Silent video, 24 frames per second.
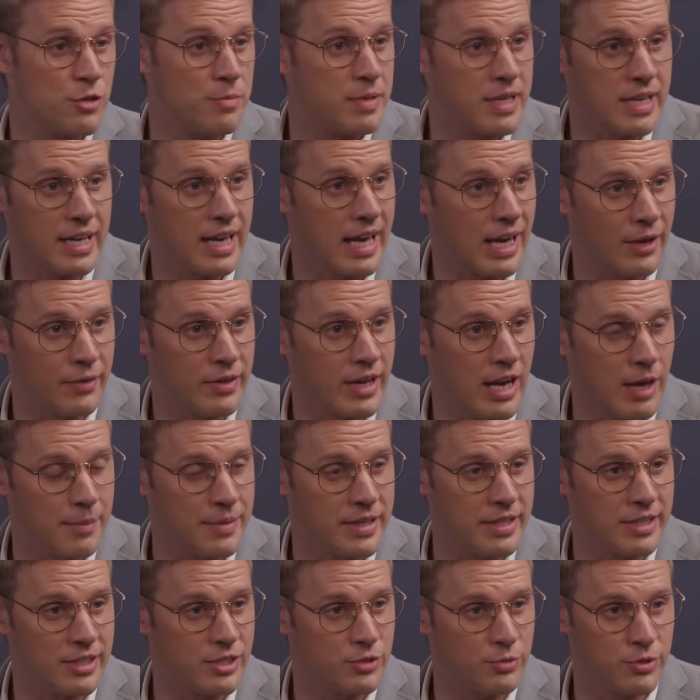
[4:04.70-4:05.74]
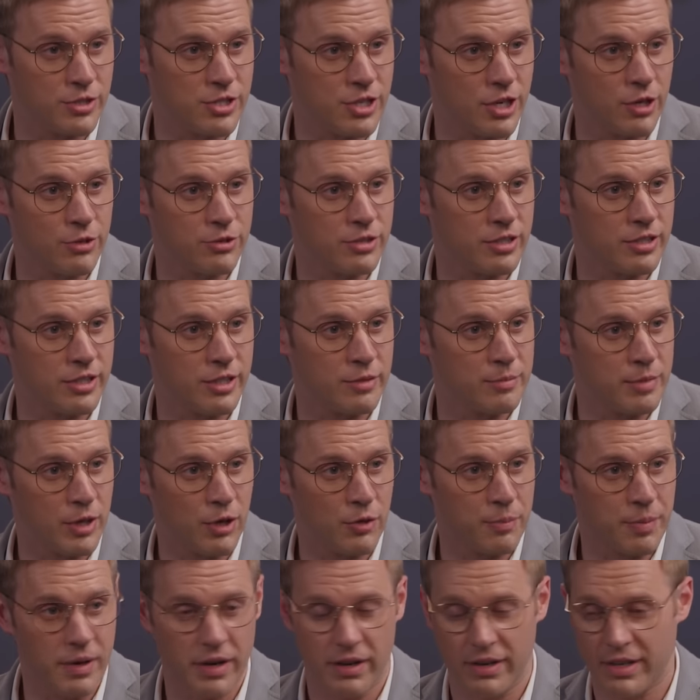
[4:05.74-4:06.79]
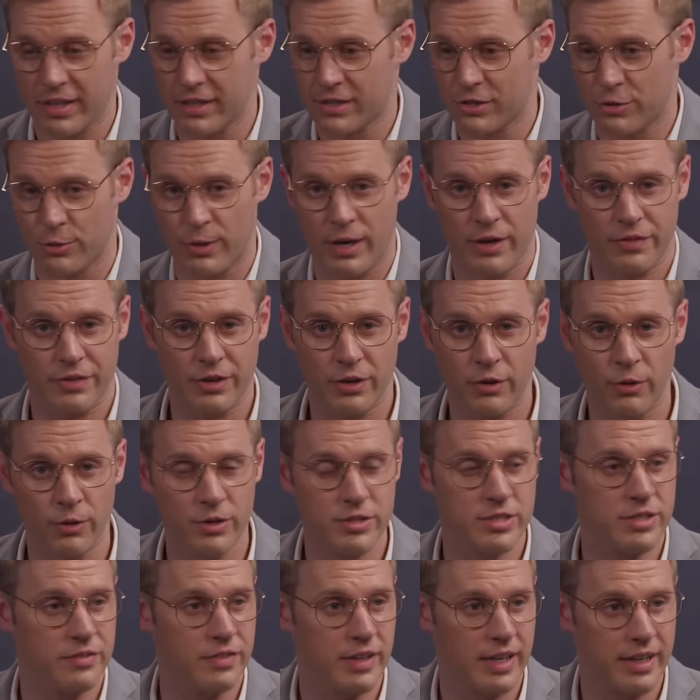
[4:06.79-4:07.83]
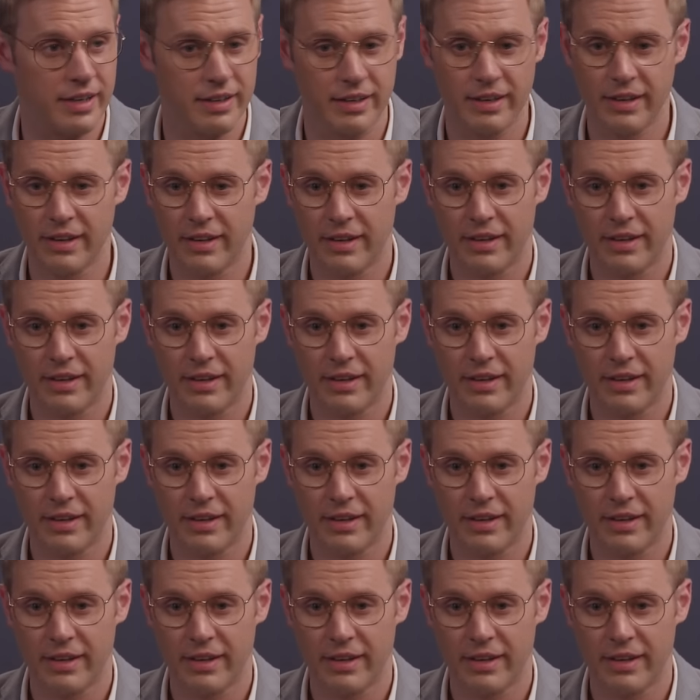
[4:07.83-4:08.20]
to be how nominees were chosen in both parties throughout the course of like